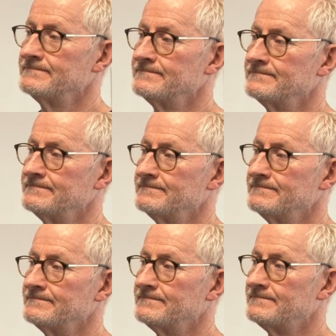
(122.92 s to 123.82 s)

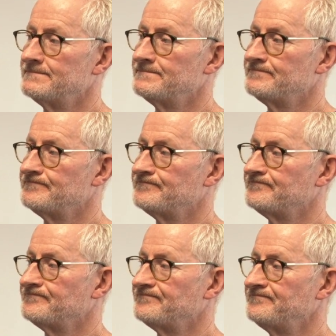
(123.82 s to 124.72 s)

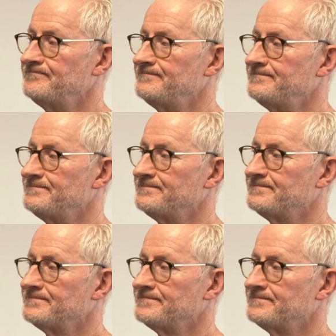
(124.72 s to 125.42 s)
(not speaking)